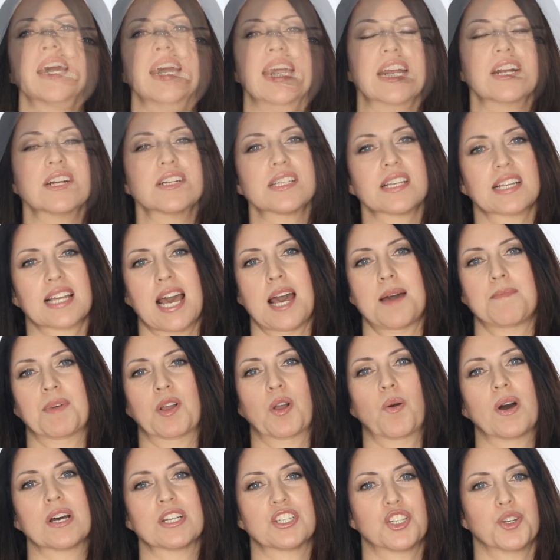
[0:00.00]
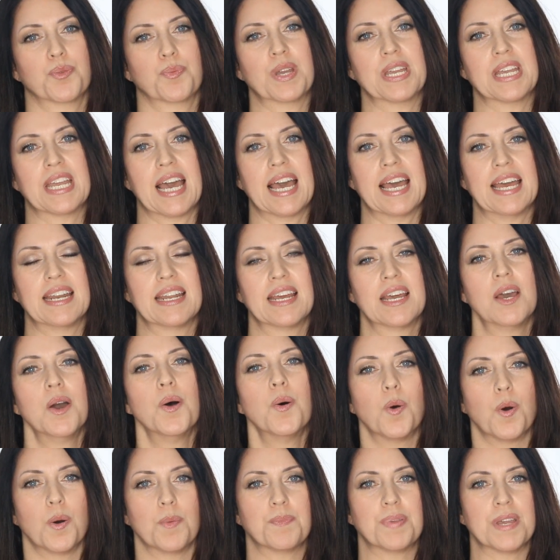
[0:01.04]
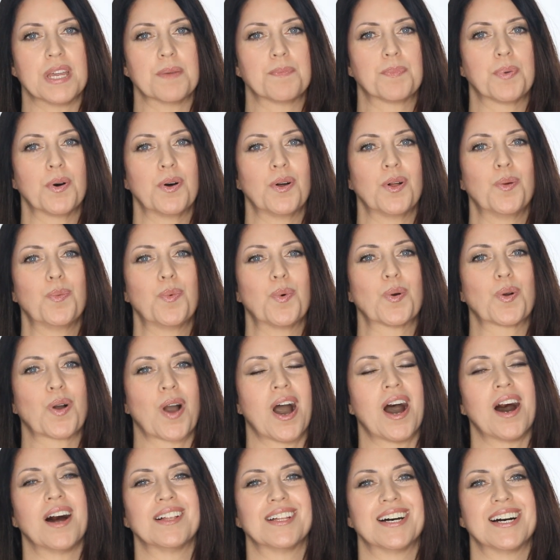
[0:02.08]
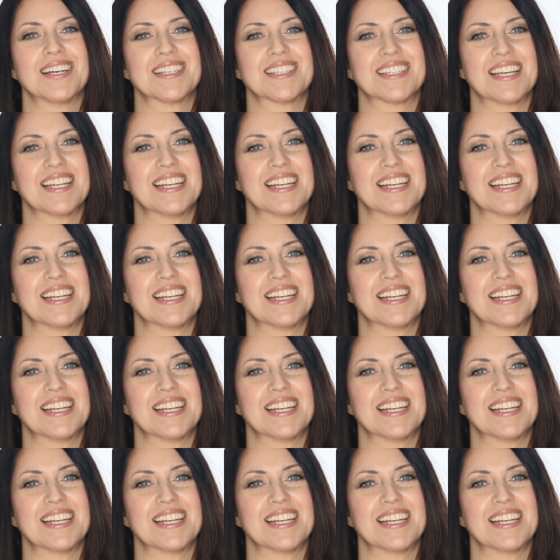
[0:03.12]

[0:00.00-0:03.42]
Here's a common question we get when people will call us,